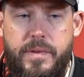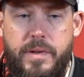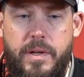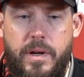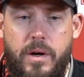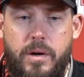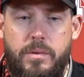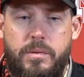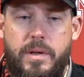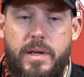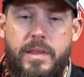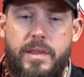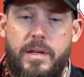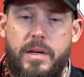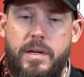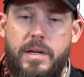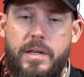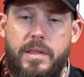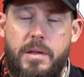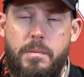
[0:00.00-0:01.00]
you know, in
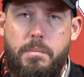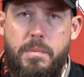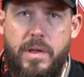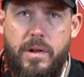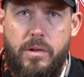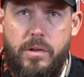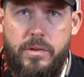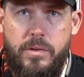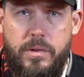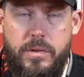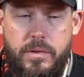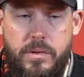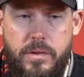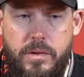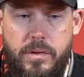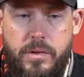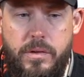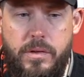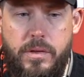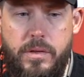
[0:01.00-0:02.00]
the middle
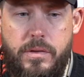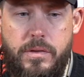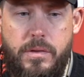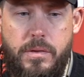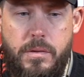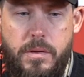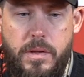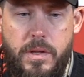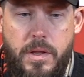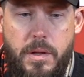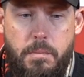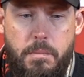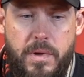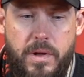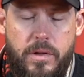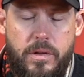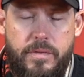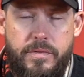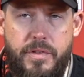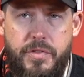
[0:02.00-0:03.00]

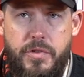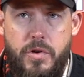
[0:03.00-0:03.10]
of